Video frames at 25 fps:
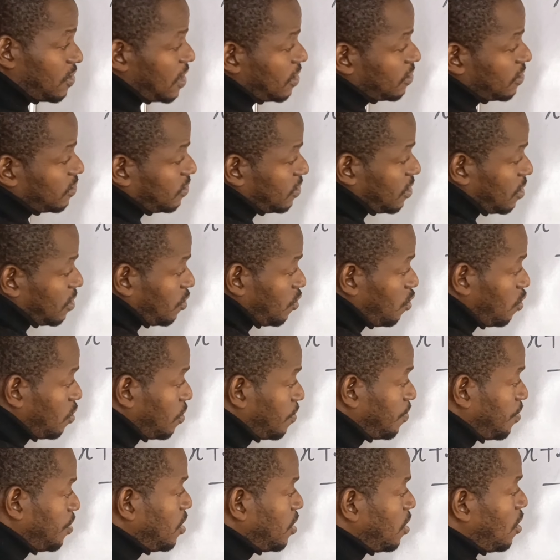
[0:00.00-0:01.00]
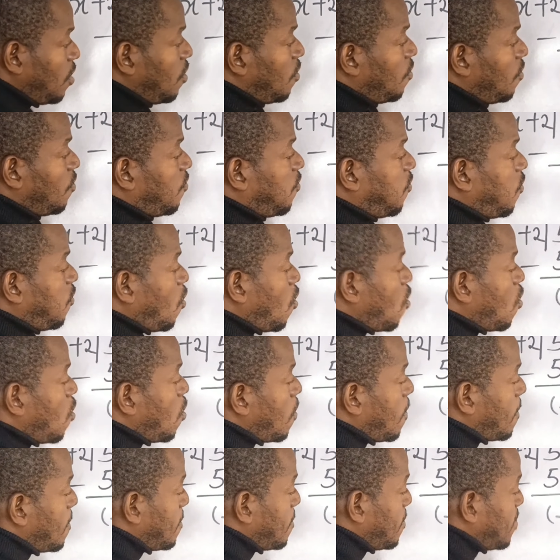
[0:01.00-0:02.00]
that's 0.
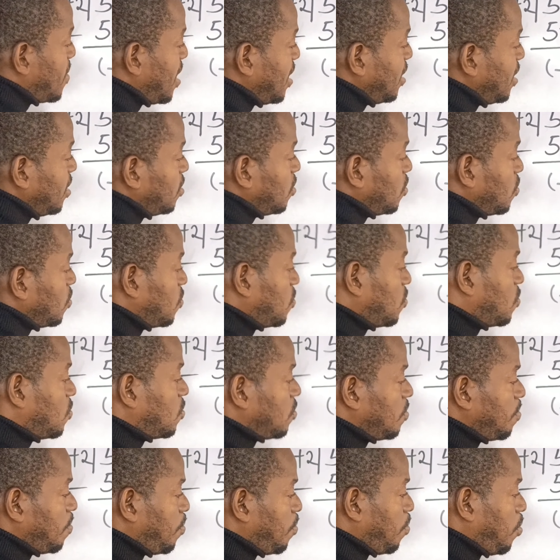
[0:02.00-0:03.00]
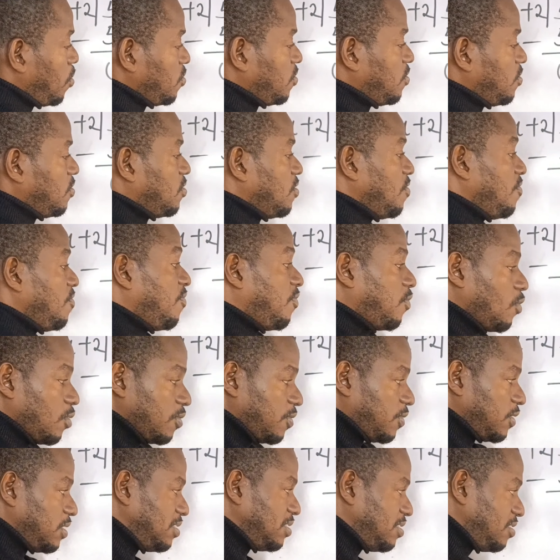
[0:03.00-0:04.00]
4 minus positive
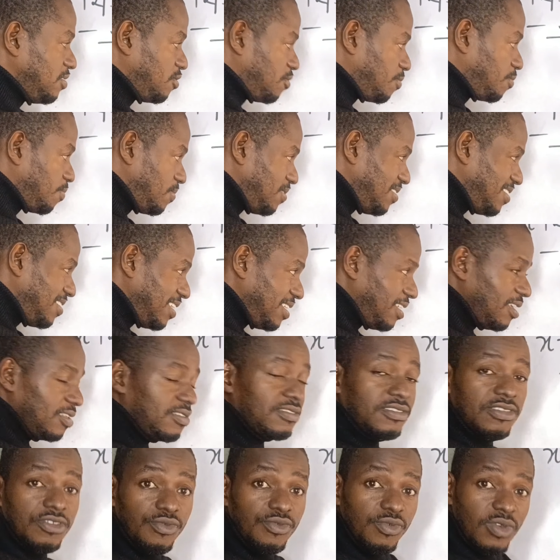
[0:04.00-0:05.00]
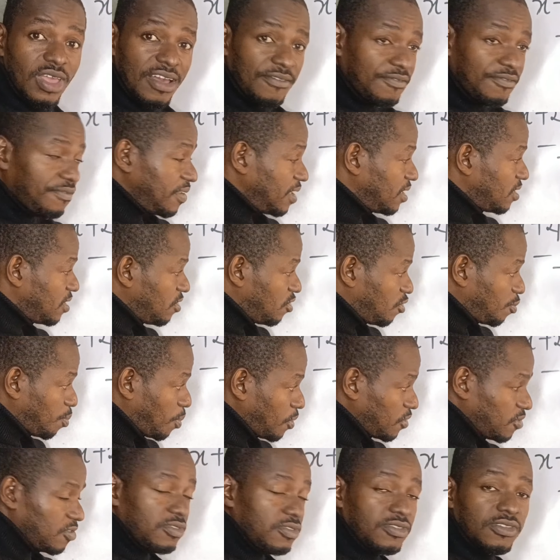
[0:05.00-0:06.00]
14, this negative will affect this
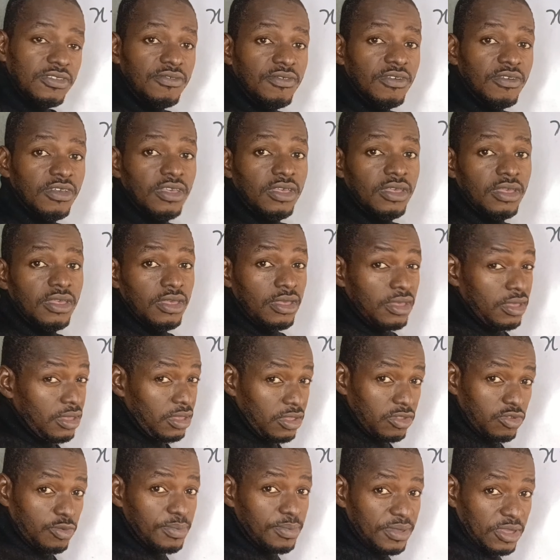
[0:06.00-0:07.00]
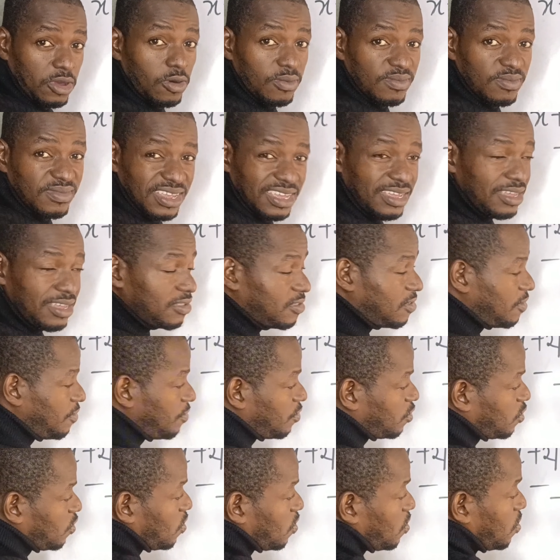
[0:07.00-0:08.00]
positive, it will become negative.
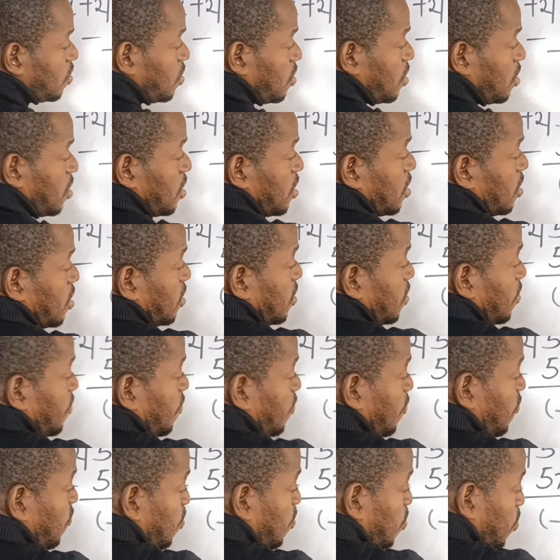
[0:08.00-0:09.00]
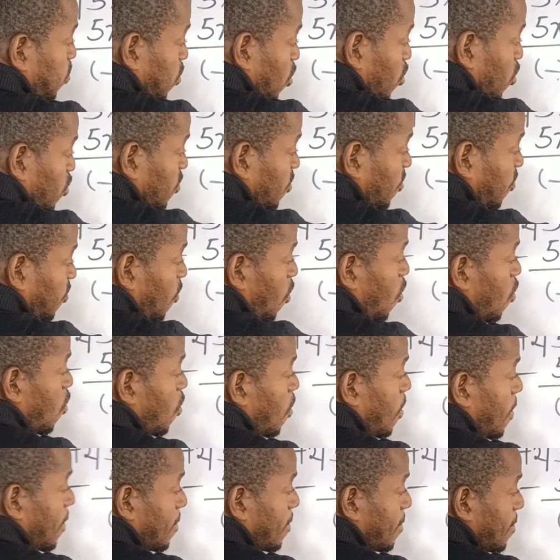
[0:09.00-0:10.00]
So plus
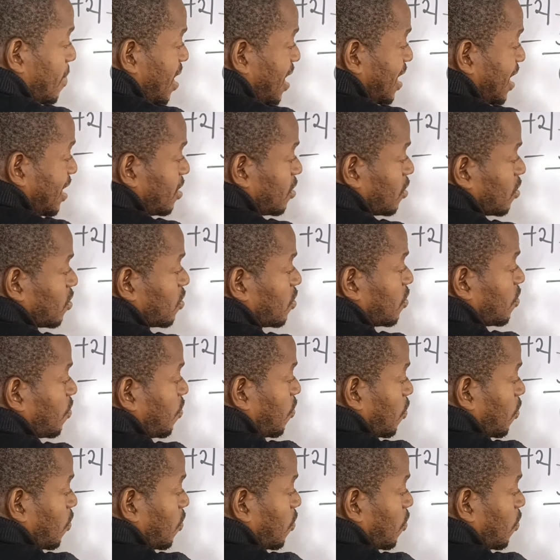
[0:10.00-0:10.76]
4 minus